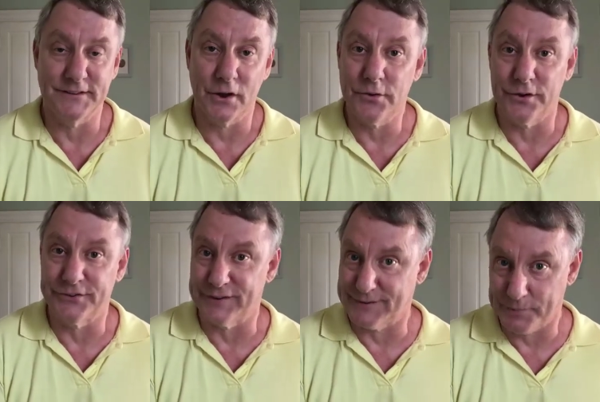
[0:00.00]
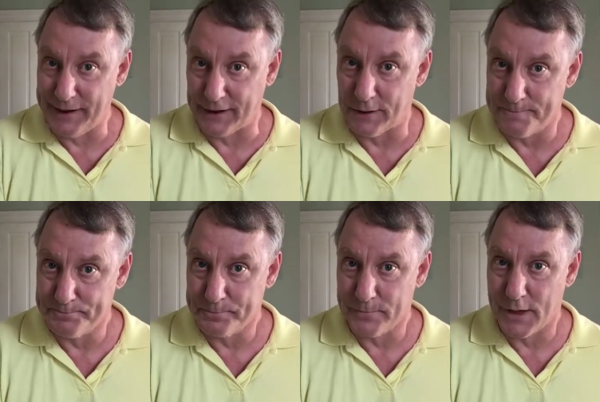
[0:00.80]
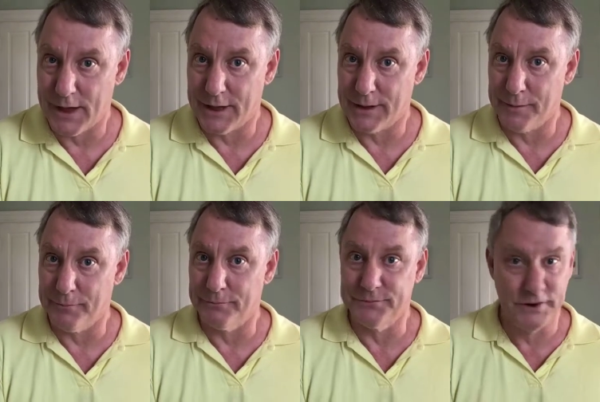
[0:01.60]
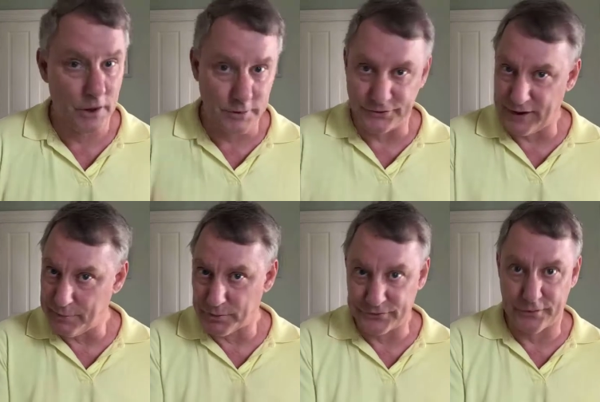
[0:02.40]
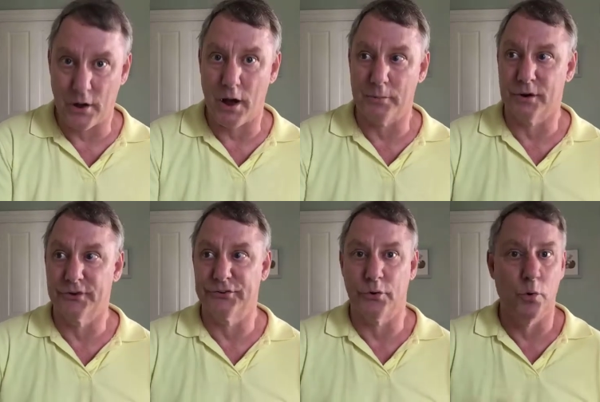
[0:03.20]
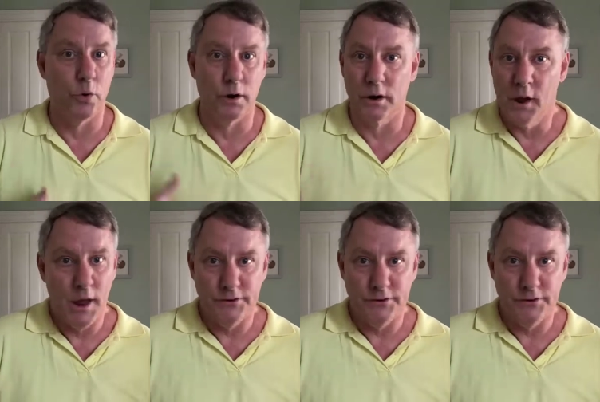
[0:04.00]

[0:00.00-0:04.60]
owners to speak, to go to chambers of commerce or